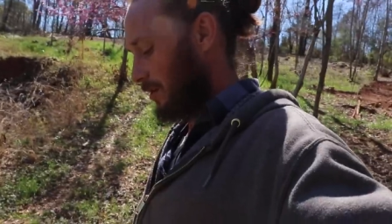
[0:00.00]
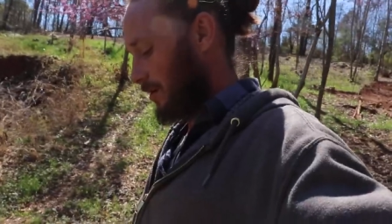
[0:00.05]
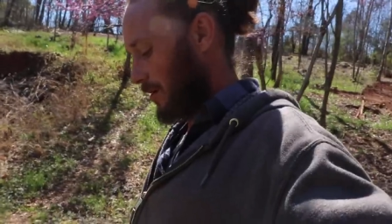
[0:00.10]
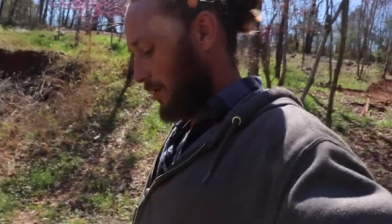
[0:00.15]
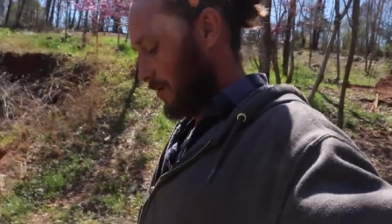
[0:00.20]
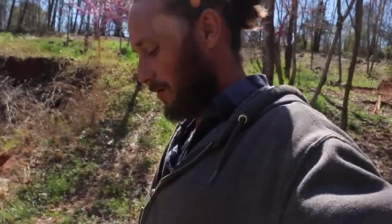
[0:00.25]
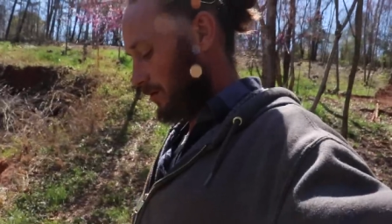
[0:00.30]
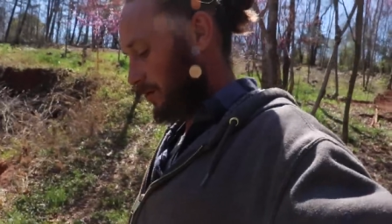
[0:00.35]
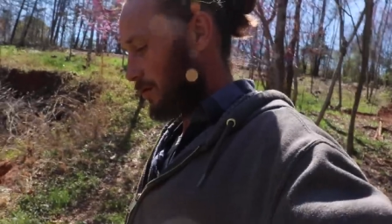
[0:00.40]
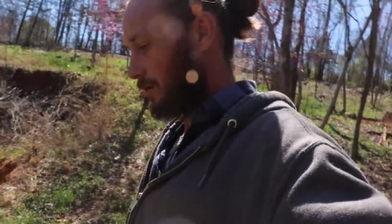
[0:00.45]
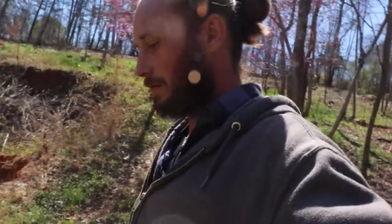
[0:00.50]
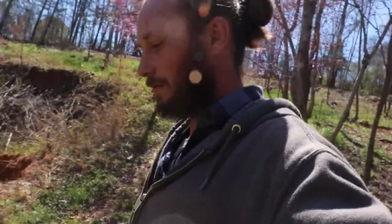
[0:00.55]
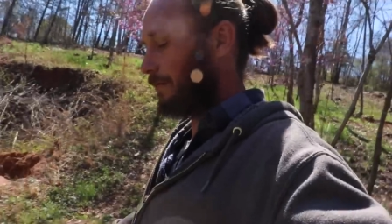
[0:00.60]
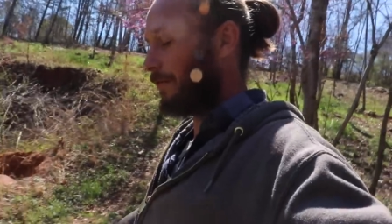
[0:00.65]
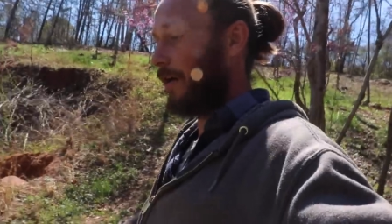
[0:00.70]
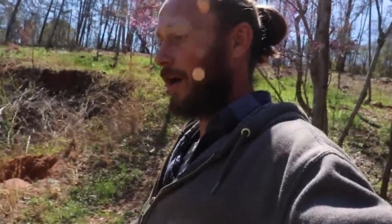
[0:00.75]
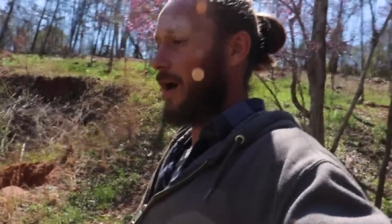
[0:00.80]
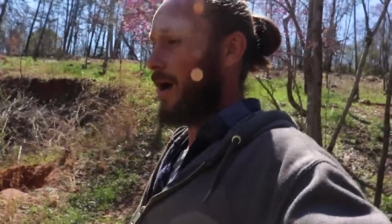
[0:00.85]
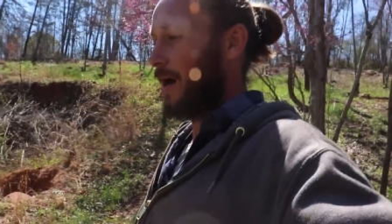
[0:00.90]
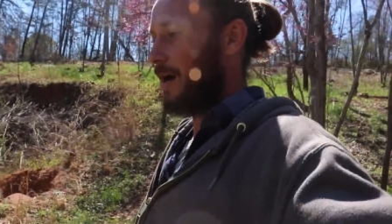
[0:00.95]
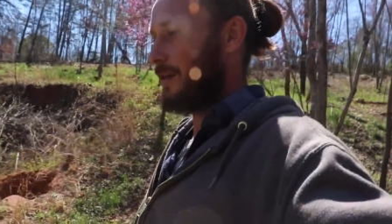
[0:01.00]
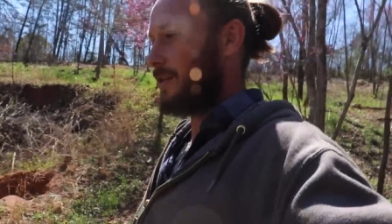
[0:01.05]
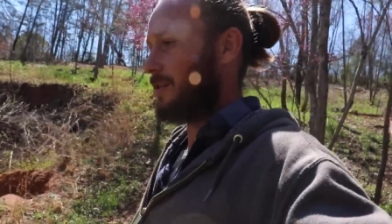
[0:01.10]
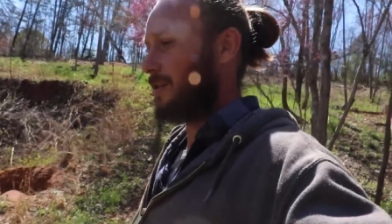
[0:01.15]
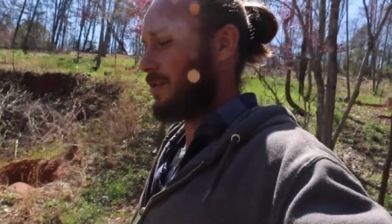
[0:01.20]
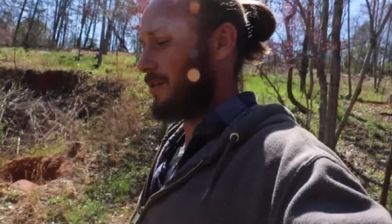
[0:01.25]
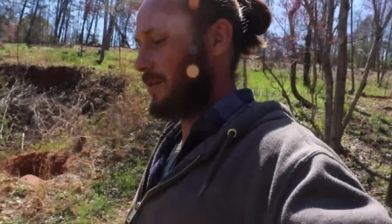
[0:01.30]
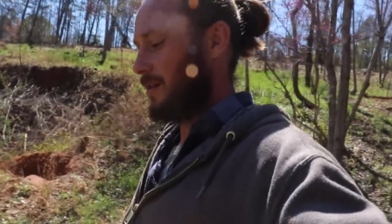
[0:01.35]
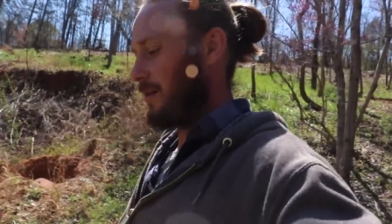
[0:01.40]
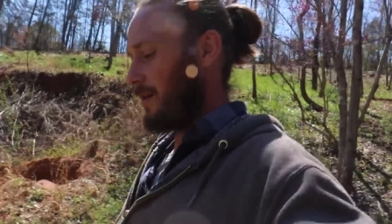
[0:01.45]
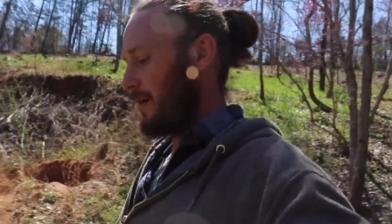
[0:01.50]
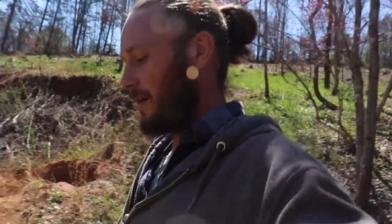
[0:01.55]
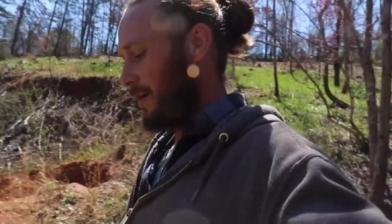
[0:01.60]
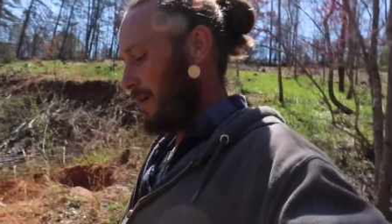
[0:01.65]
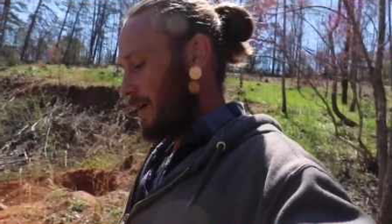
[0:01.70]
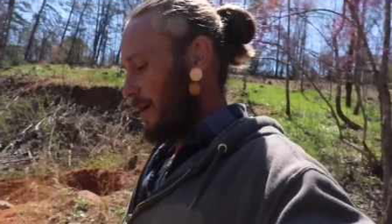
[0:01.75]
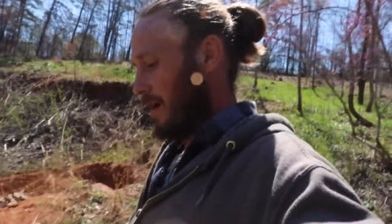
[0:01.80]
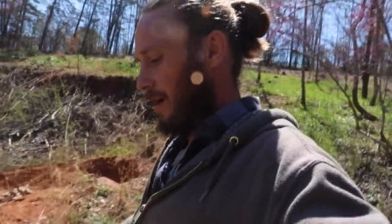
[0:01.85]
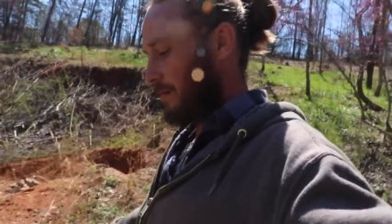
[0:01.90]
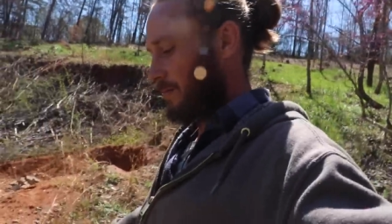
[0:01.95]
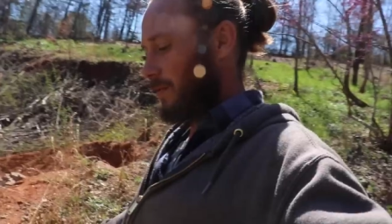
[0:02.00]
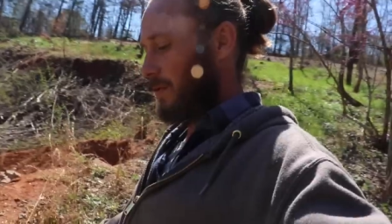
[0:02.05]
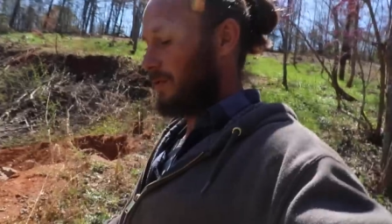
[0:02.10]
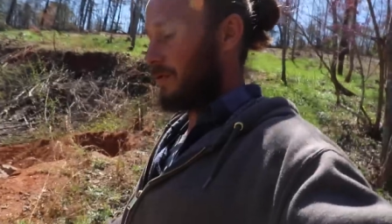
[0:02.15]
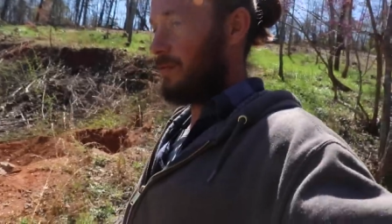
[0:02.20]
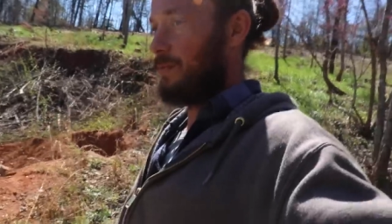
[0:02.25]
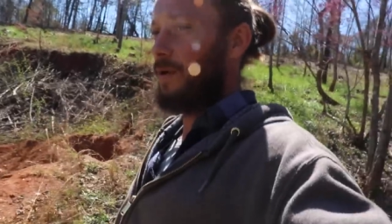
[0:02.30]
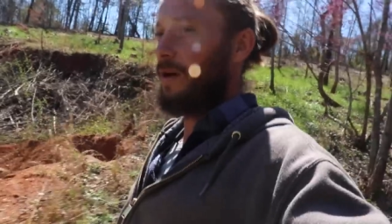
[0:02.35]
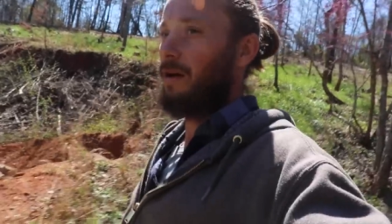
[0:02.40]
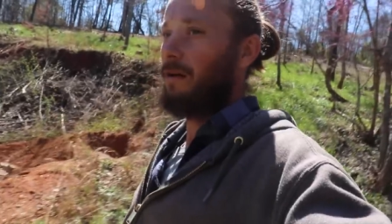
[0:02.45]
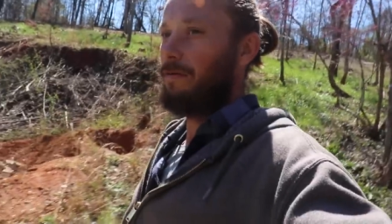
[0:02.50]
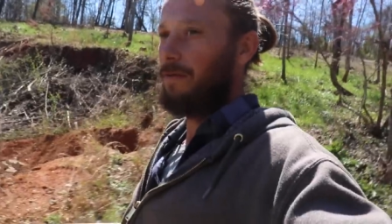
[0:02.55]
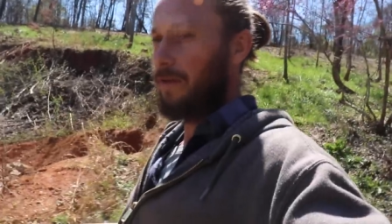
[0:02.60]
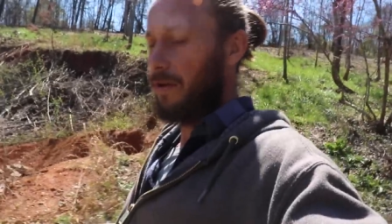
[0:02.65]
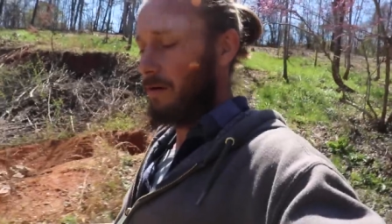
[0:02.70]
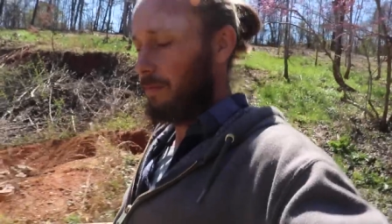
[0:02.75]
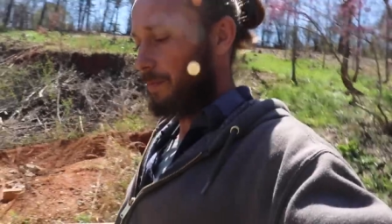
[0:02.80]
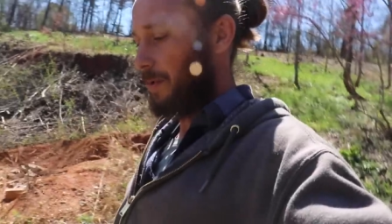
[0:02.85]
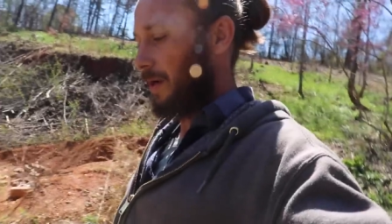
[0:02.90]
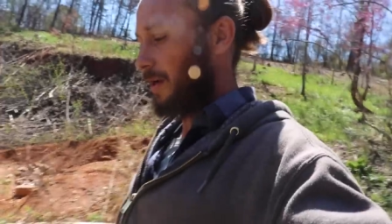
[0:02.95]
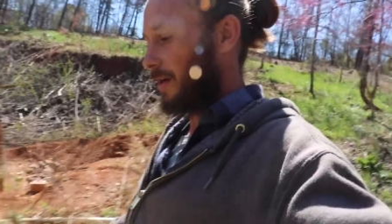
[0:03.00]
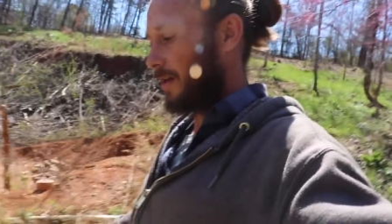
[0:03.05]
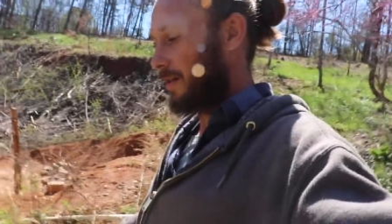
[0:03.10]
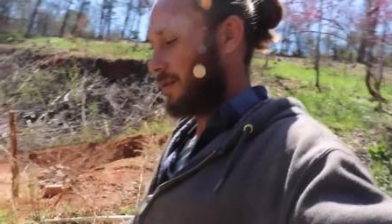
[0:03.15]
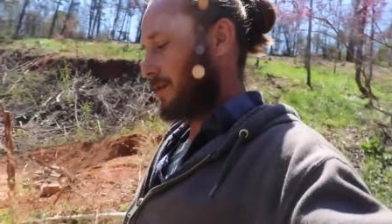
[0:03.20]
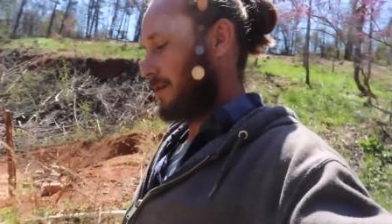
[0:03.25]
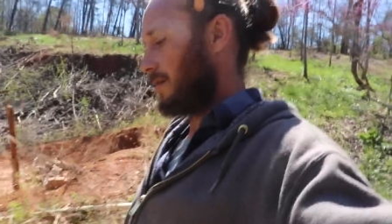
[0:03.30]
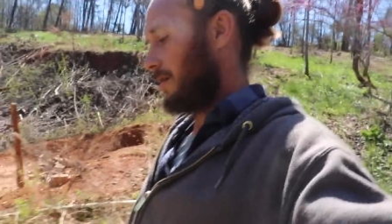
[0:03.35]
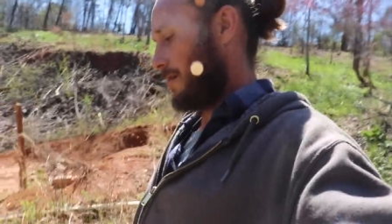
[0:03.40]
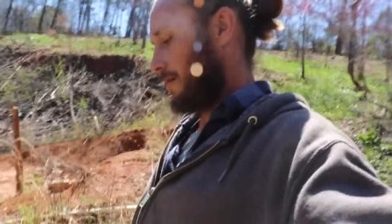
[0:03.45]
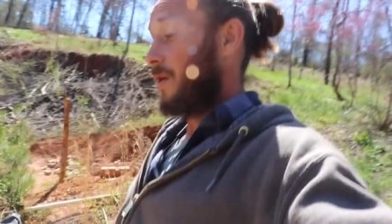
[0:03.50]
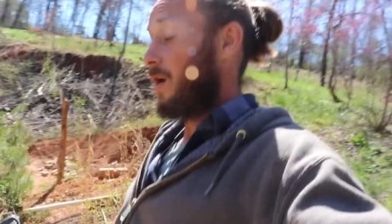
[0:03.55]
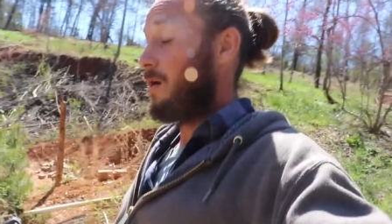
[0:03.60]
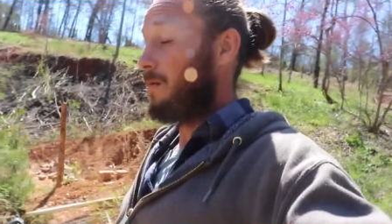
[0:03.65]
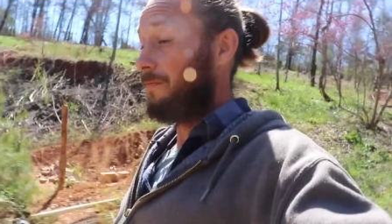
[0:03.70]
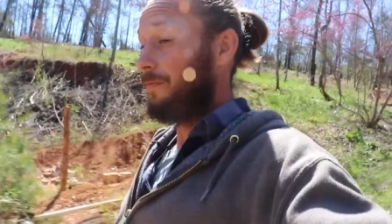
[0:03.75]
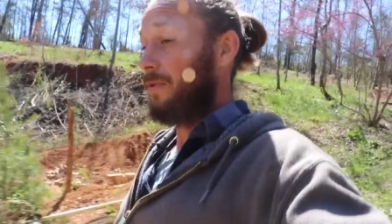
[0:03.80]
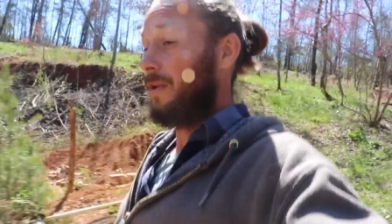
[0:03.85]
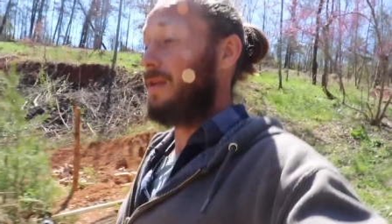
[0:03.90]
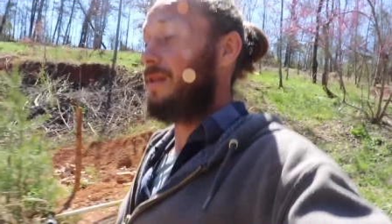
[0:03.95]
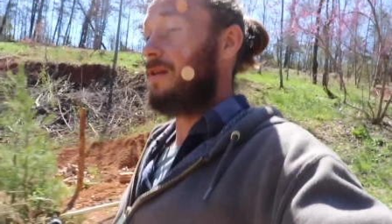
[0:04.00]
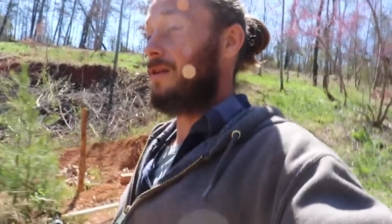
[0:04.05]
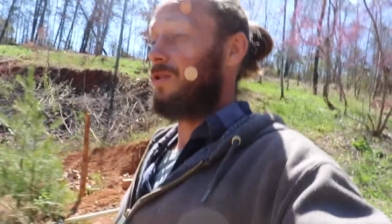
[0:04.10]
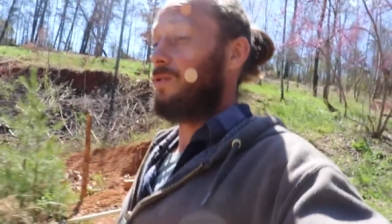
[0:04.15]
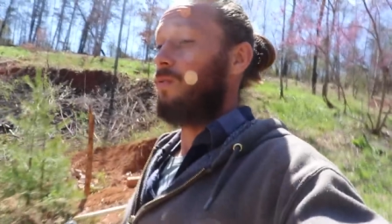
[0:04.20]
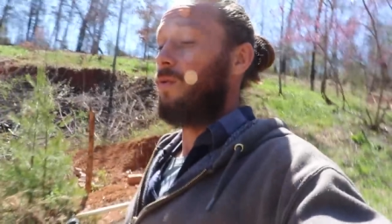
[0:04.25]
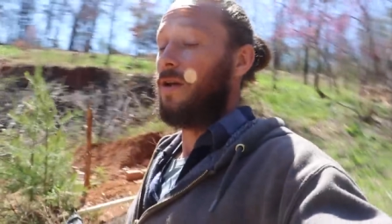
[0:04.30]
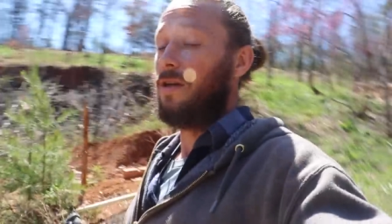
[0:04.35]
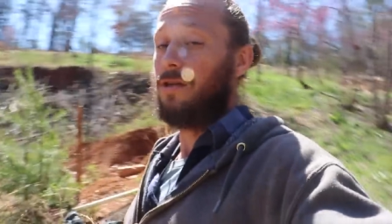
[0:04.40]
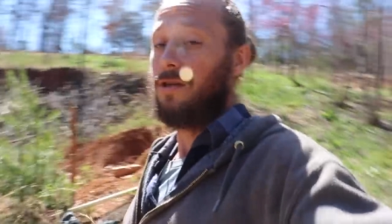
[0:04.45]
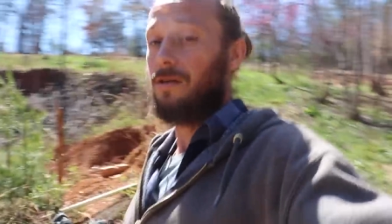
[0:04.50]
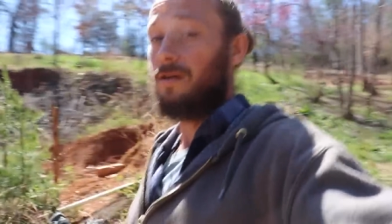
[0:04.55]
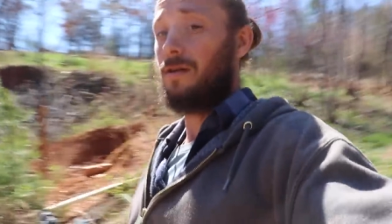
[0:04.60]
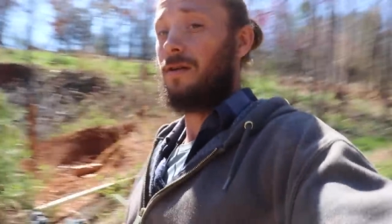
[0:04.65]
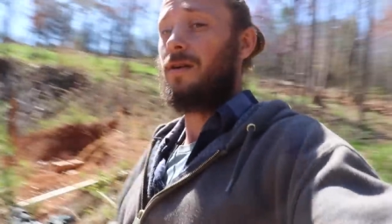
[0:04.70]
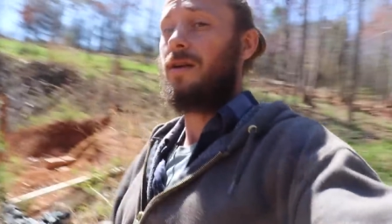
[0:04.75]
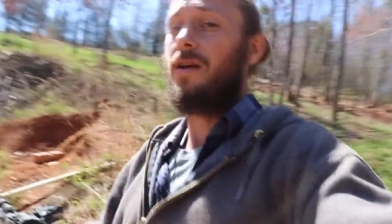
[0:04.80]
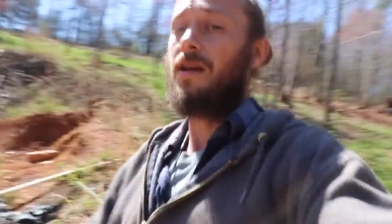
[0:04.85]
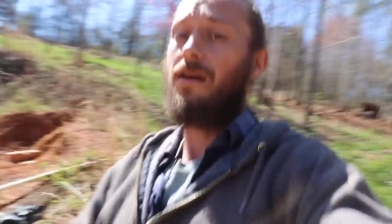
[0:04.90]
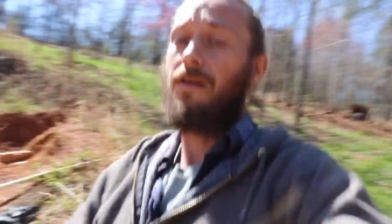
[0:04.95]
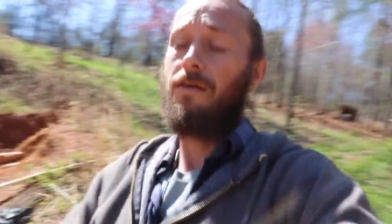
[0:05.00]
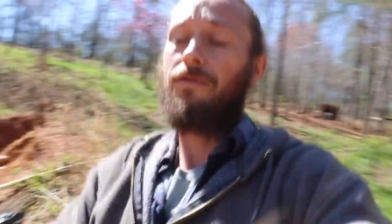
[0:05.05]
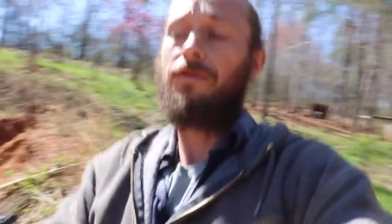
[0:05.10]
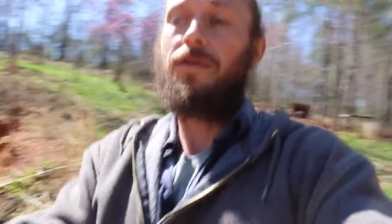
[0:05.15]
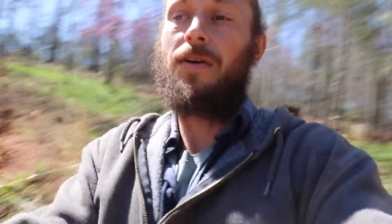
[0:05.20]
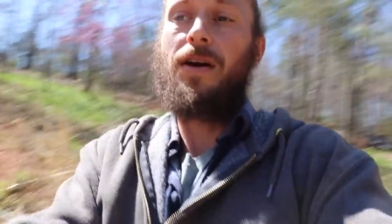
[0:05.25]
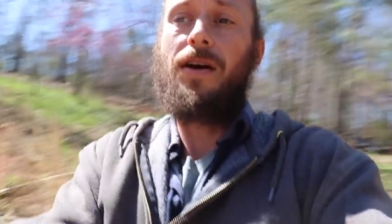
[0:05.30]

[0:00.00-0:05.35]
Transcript: of those for us. Um, those will be our feeder pigs. Hopefully this winter, if,